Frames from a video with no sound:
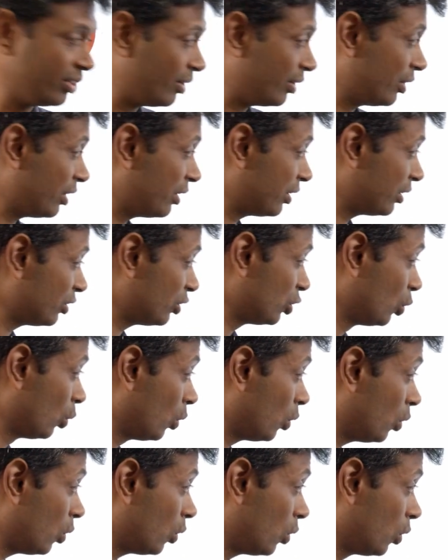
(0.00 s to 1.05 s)
They
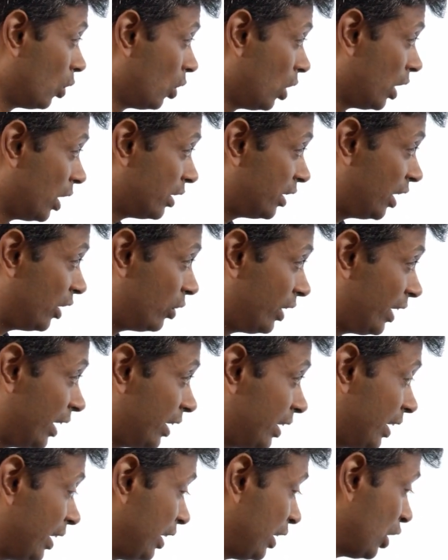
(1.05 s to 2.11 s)
don't
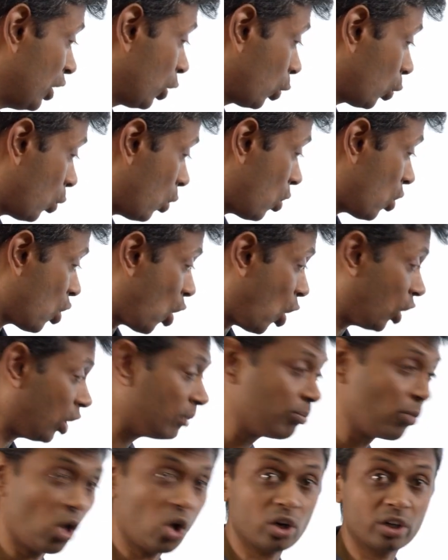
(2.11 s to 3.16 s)
get in row,
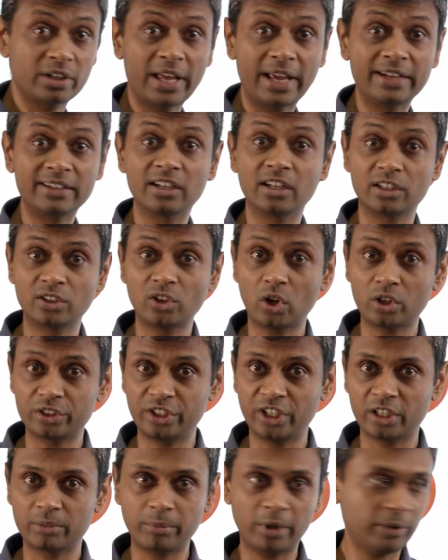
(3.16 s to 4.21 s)
column, or diagonal, not
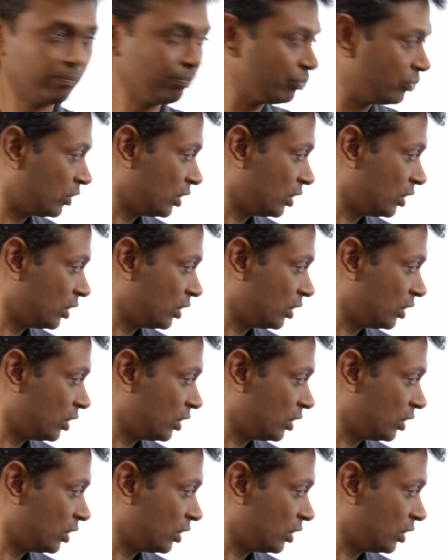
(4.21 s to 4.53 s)
nearby.